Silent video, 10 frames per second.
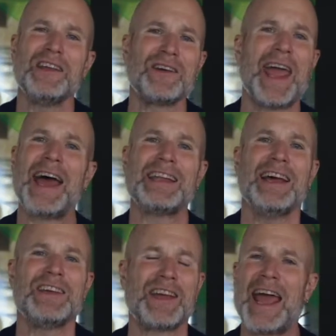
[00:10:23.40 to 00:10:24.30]
You can't
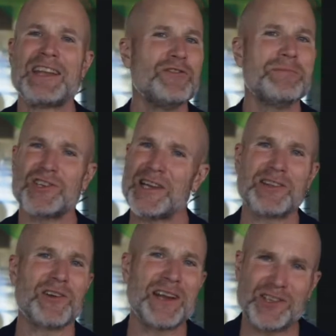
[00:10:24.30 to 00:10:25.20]
do machine
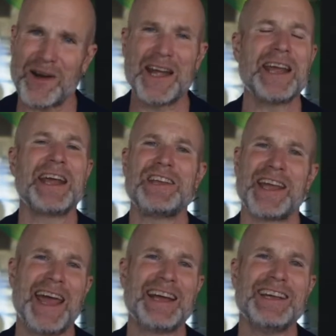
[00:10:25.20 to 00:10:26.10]
learning training, and you
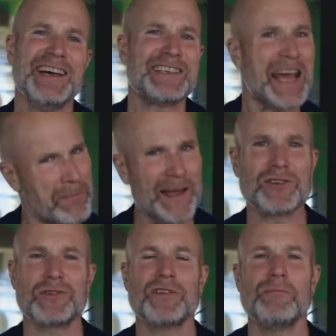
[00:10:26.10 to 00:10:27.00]
can't take
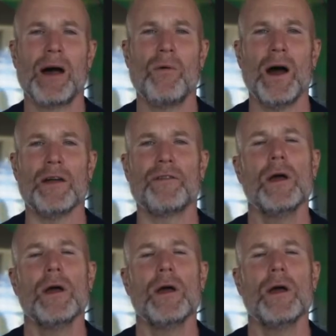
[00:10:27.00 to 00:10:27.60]
pictures of my wife,